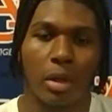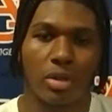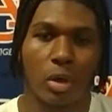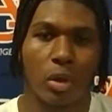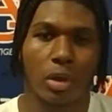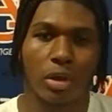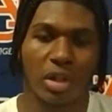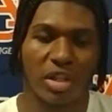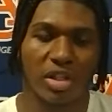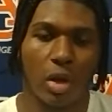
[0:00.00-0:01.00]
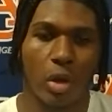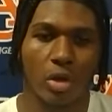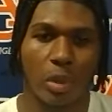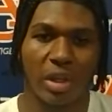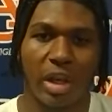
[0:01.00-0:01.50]
So as long
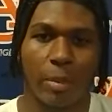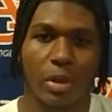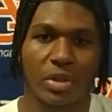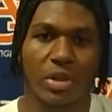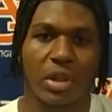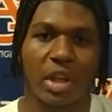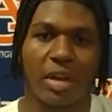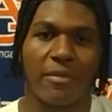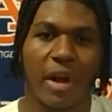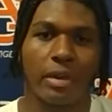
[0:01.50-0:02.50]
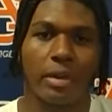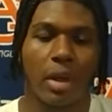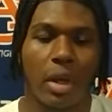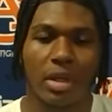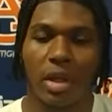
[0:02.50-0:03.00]
as we kept pushing and kept fighting,
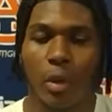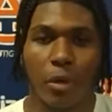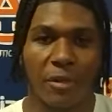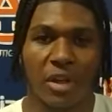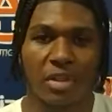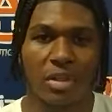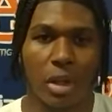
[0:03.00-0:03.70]
then we'll finish.